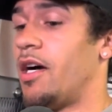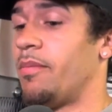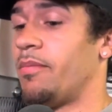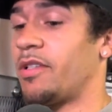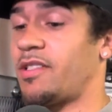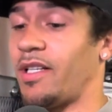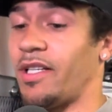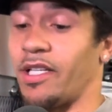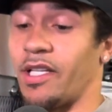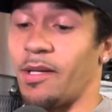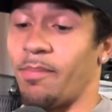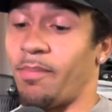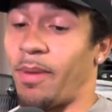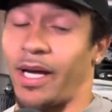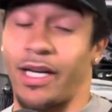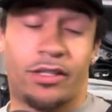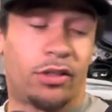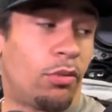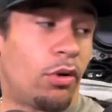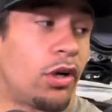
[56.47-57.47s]
excited to get
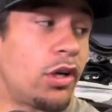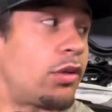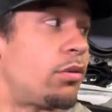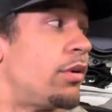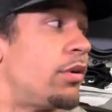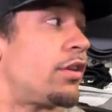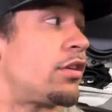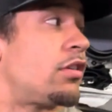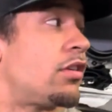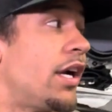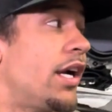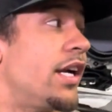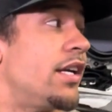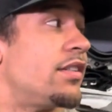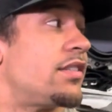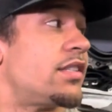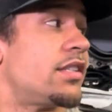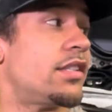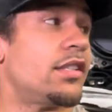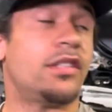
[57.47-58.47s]
back to work with
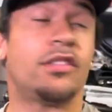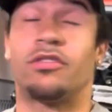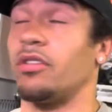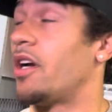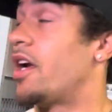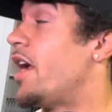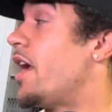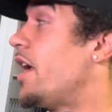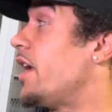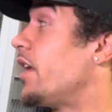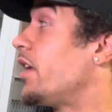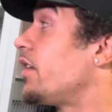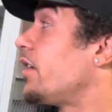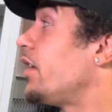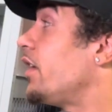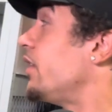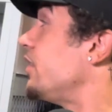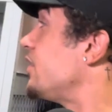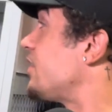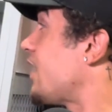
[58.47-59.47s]
Chris and Trey
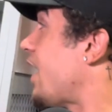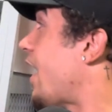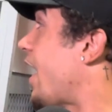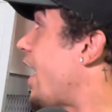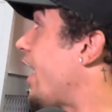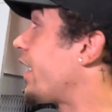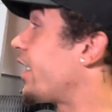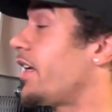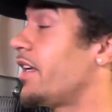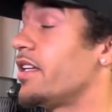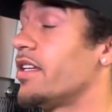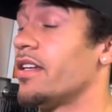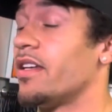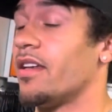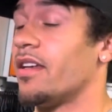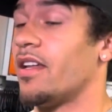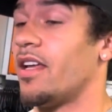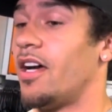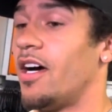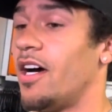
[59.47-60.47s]
and Zach and,
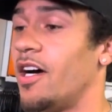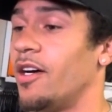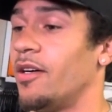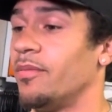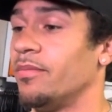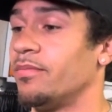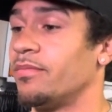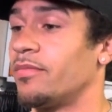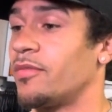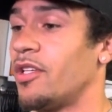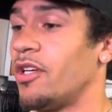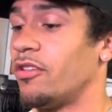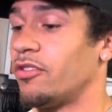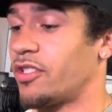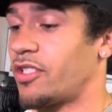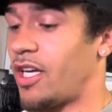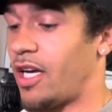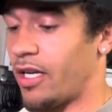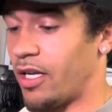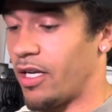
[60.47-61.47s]
you know,
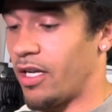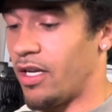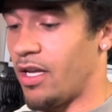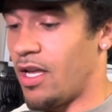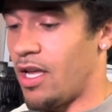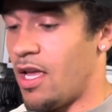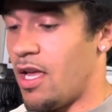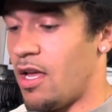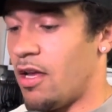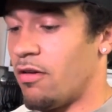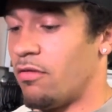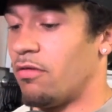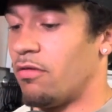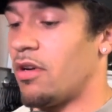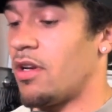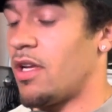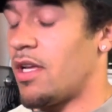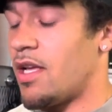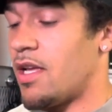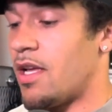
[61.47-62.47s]
just kind of
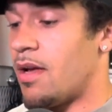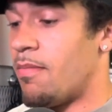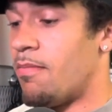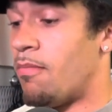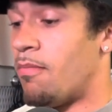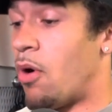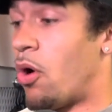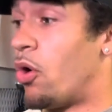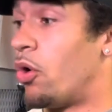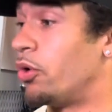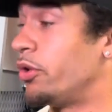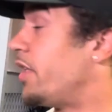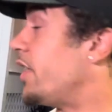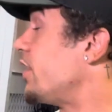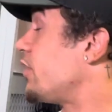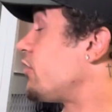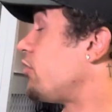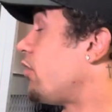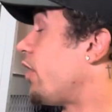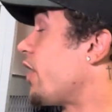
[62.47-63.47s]
mold
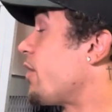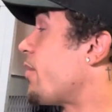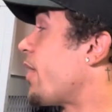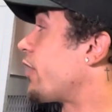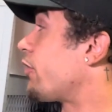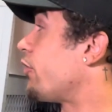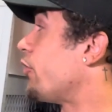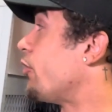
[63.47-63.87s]
this running back